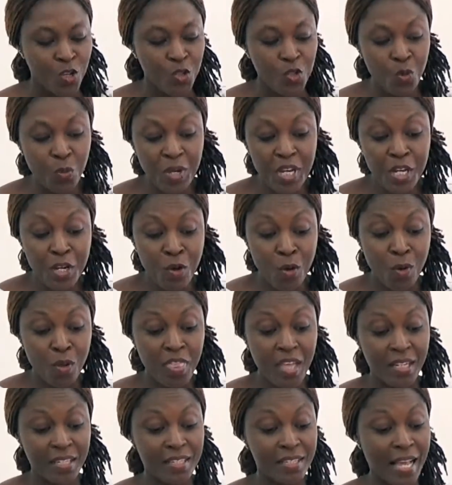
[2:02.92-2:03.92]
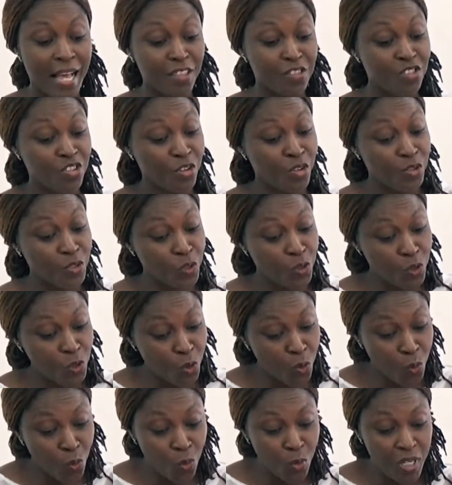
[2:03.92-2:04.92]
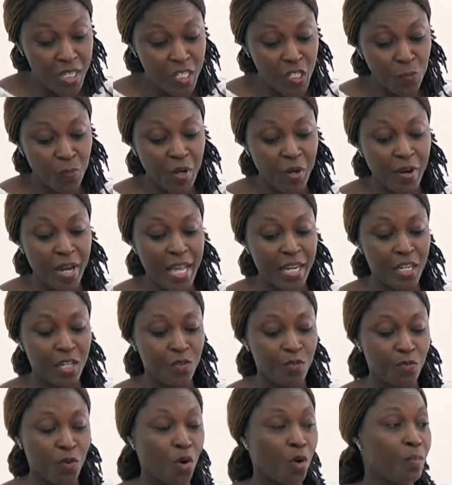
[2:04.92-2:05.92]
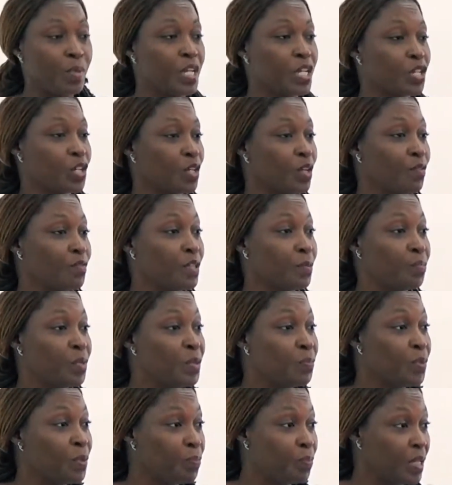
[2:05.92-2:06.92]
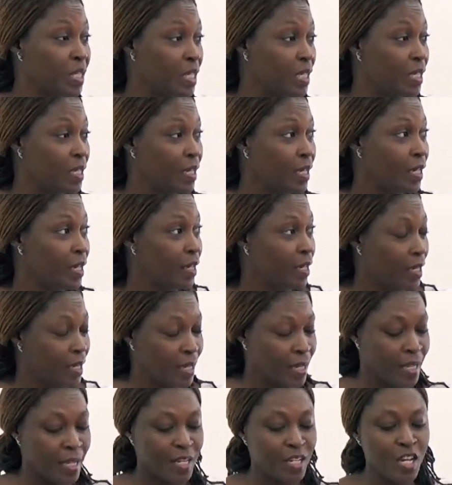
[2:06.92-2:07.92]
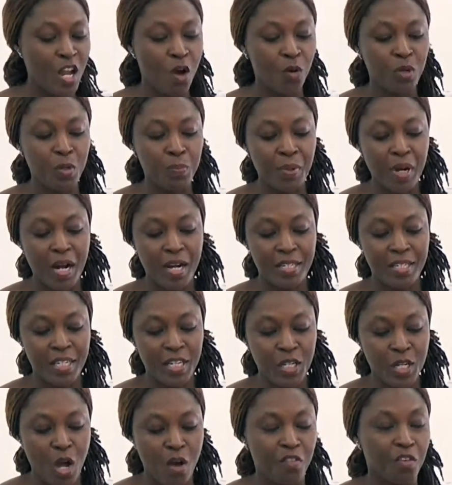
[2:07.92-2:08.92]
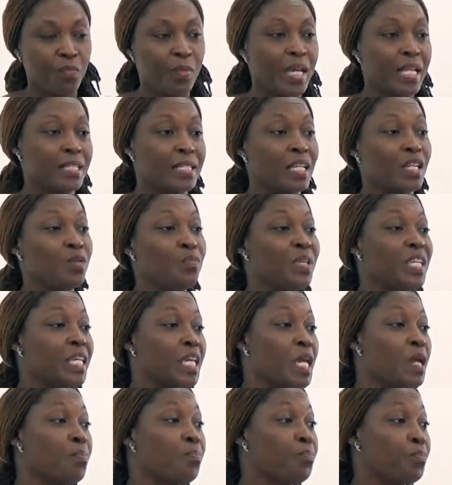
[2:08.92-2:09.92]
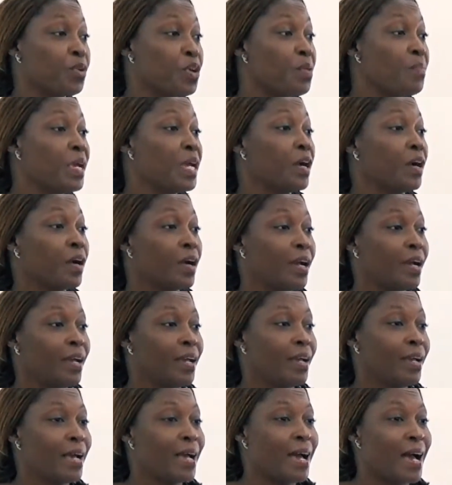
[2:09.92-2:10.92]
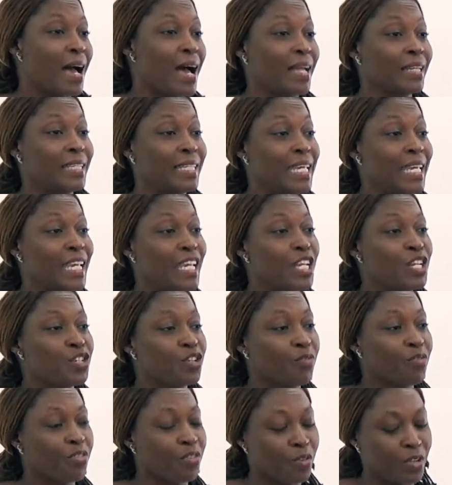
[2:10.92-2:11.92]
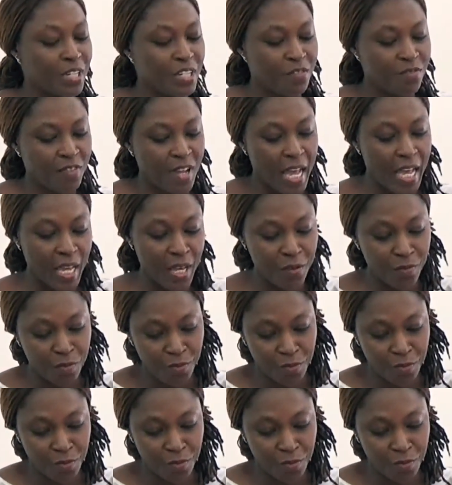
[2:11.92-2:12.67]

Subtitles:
Do we know that at 32, he spearheaded the formation of the PPP, now the party in government, and he became premier at the age of 35.